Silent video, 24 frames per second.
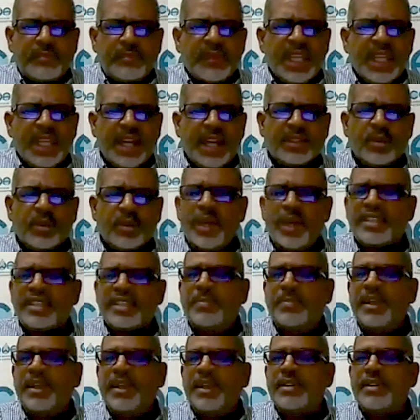And the
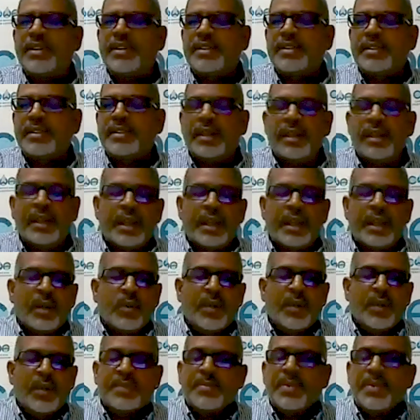waste pickers
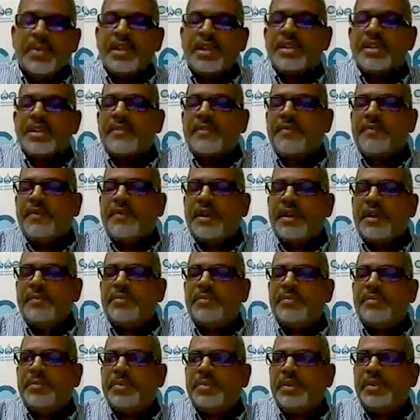of
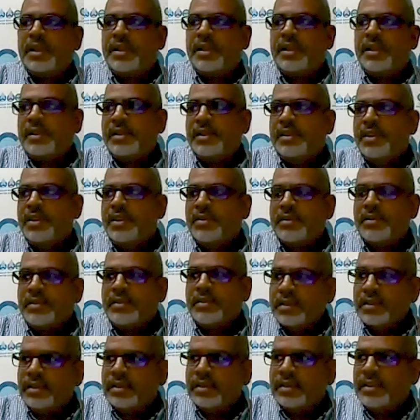people, you know,
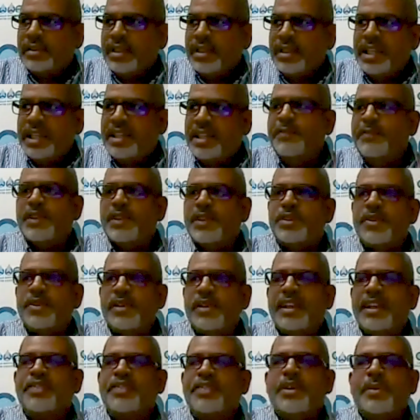individual
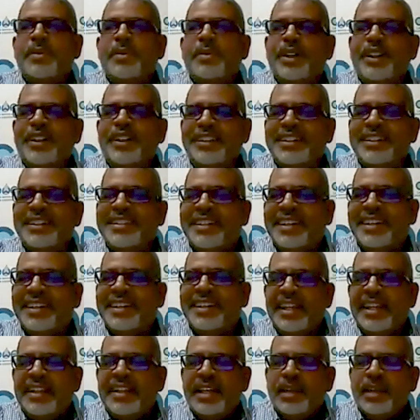entrepreneurs
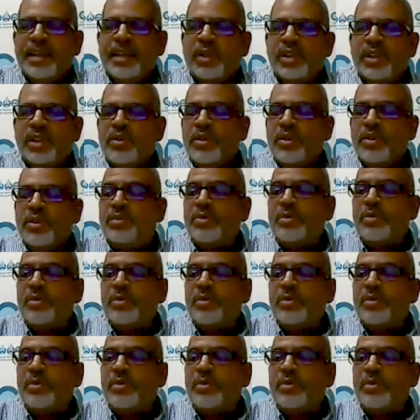that will go through